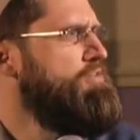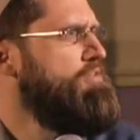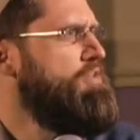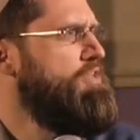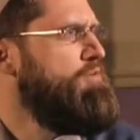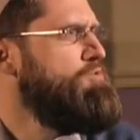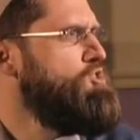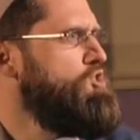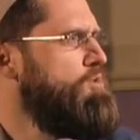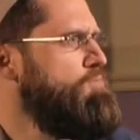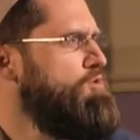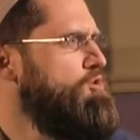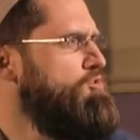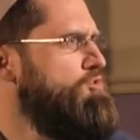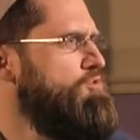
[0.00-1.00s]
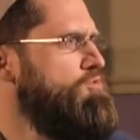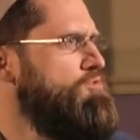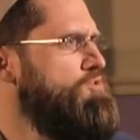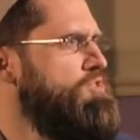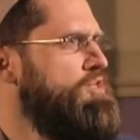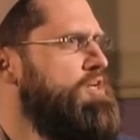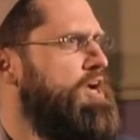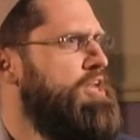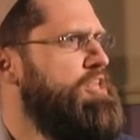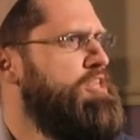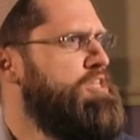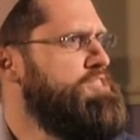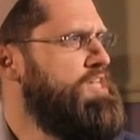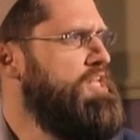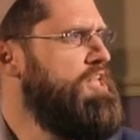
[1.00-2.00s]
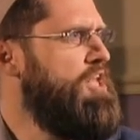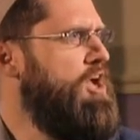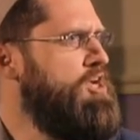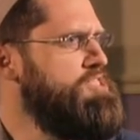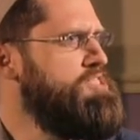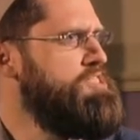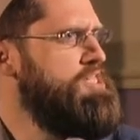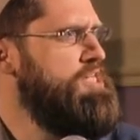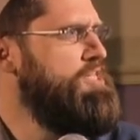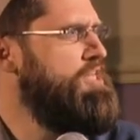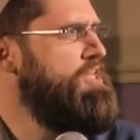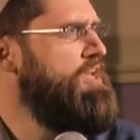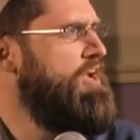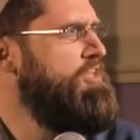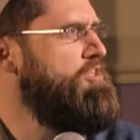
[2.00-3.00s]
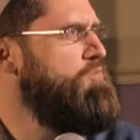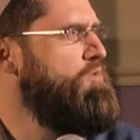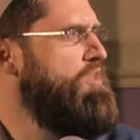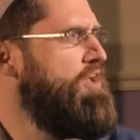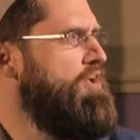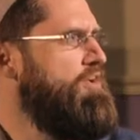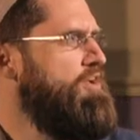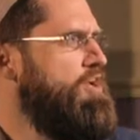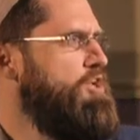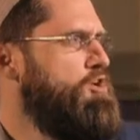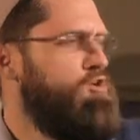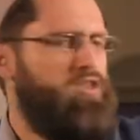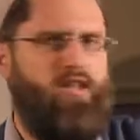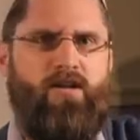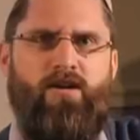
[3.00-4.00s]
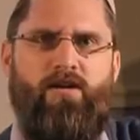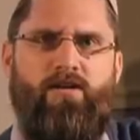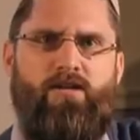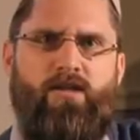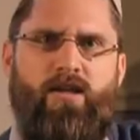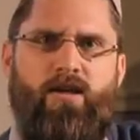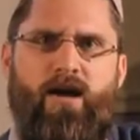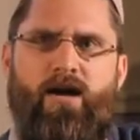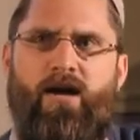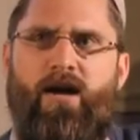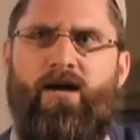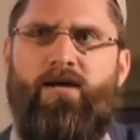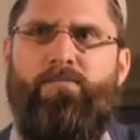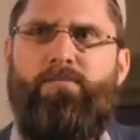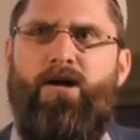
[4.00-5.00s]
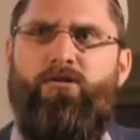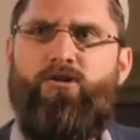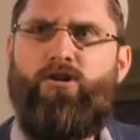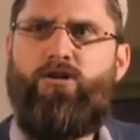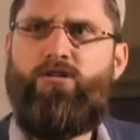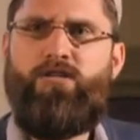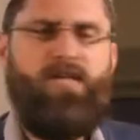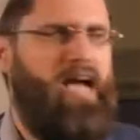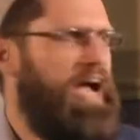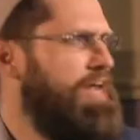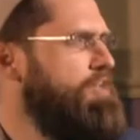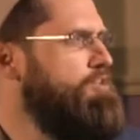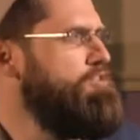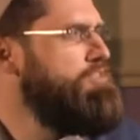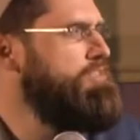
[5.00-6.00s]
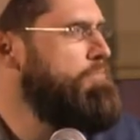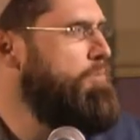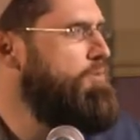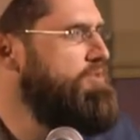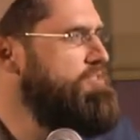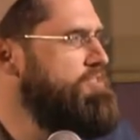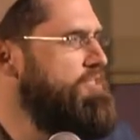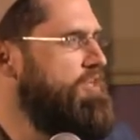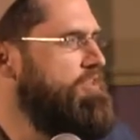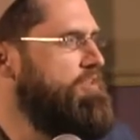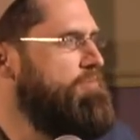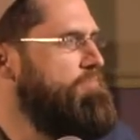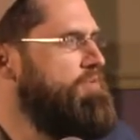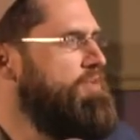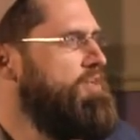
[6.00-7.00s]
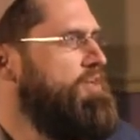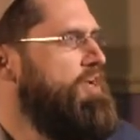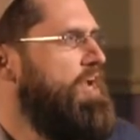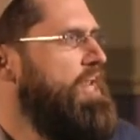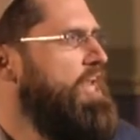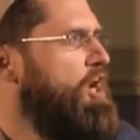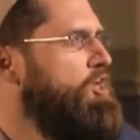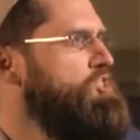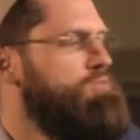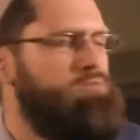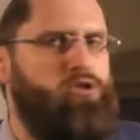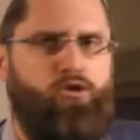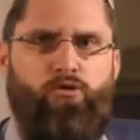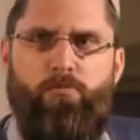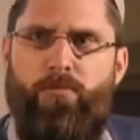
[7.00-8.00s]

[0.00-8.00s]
And there was Tom Cruise. And there's that last scene at the end when they've got the American cannons pointing at them. And he asks him, do you